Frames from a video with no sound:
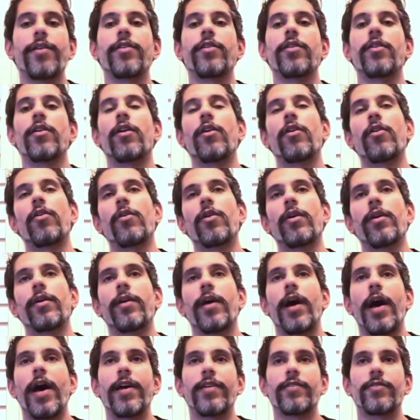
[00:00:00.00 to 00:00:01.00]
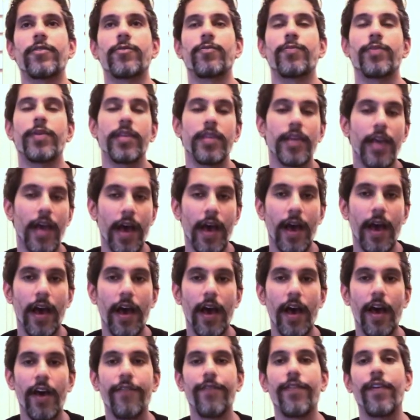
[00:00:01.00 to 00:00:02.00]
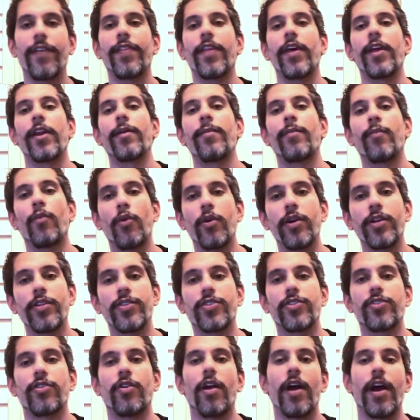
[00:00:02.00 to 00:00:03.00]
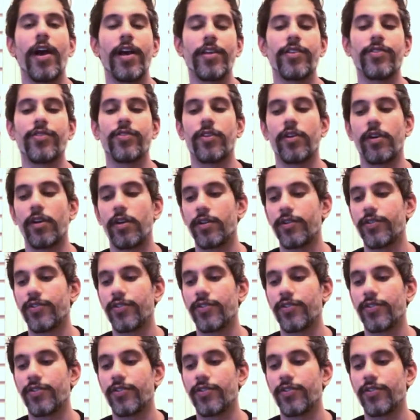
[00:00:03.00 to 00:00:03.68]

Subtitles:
you know, a SPF, and then a moisturizer.